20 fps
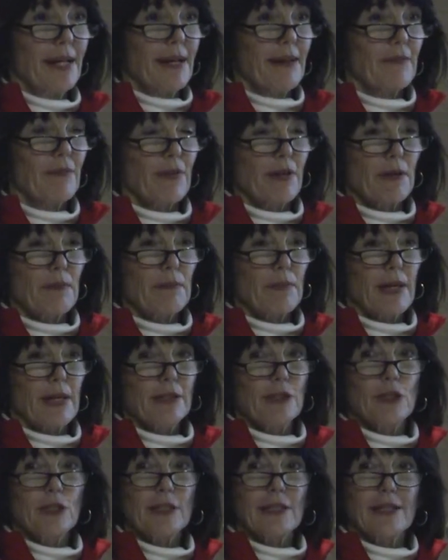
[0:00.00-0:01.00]
from
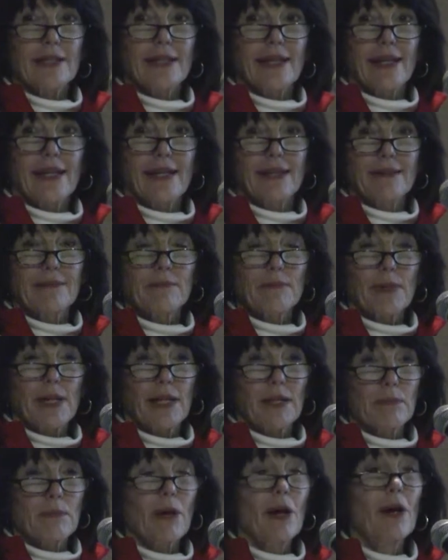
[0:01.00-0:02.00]
Benji and,
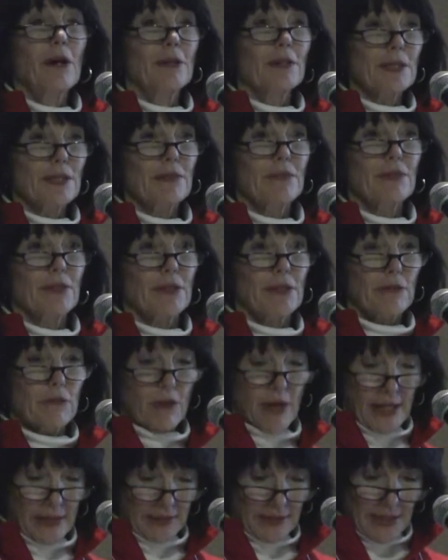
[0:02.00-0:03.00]
and Paul, it's a very
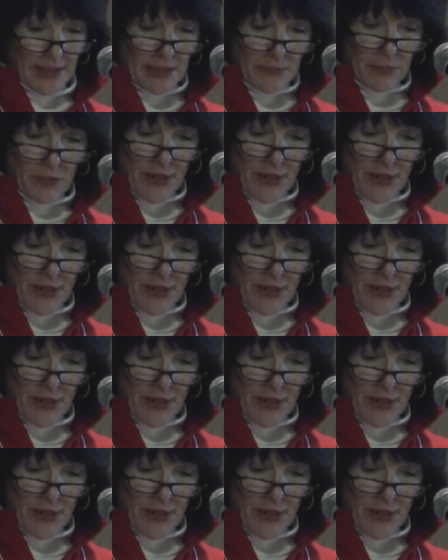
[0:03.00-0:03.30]
wine-like